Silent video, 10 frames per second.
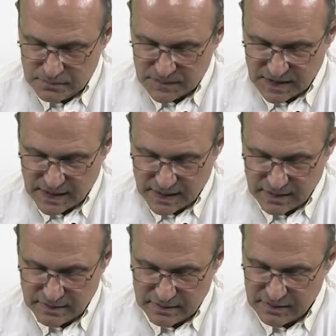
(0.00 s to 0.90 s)
Then I
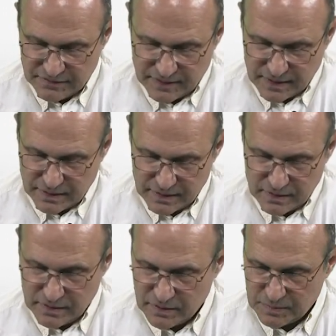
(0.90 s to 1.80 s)
can define
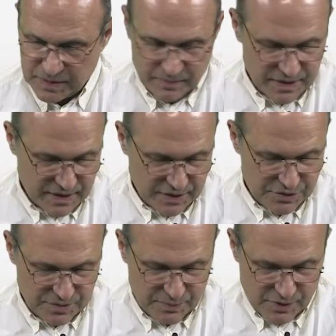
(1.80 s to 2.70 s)
the
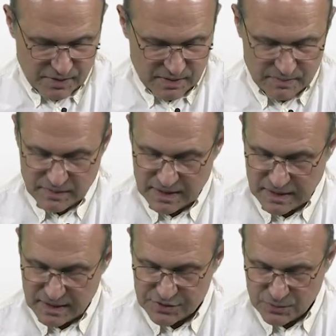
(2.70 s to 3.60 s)
optimization problem, the
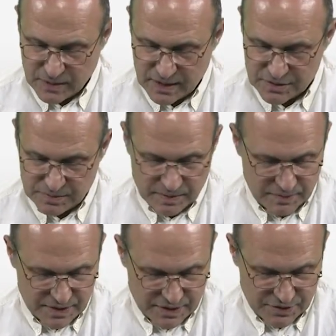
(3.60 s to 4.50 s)
least squares
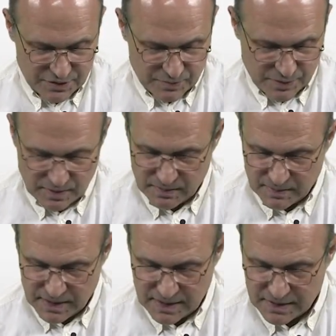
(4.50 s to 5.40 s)
optimization
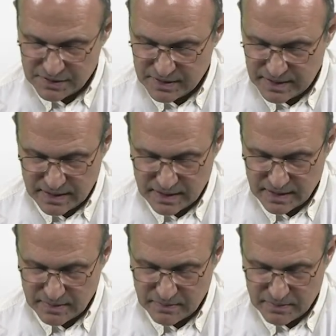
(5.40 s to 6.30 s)
problem, as
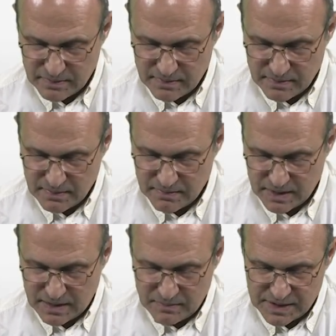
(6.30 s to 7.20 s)
the
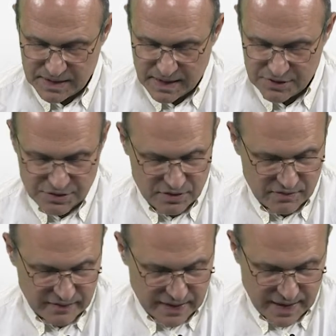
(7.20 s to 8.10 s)
minimization
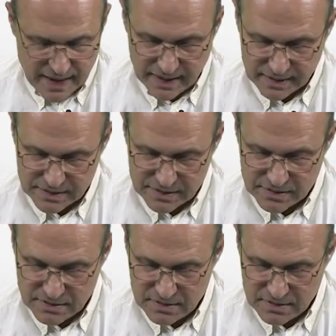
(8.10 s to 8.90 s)
over X